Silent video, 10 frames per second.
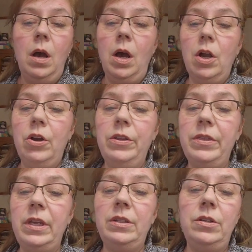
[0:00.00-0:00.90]
a good
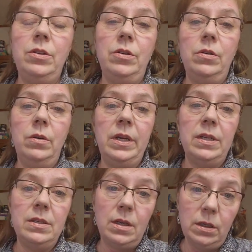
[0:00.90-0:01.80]
thing to do
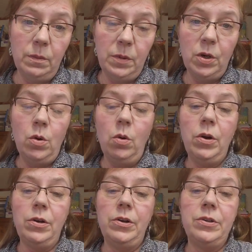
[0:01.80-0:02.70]
is to clip your
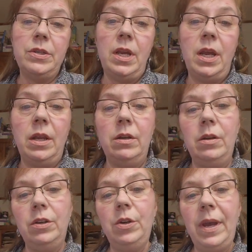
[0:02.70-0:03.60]
corners, and
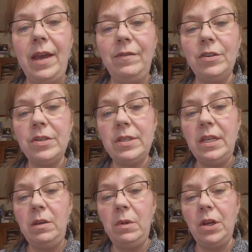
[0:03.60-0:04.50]
you have your
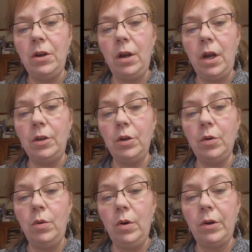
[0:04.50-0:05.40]
seam here on your
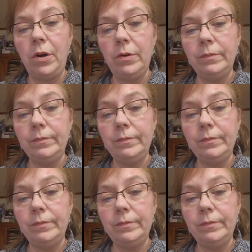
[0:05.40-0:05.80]
corner.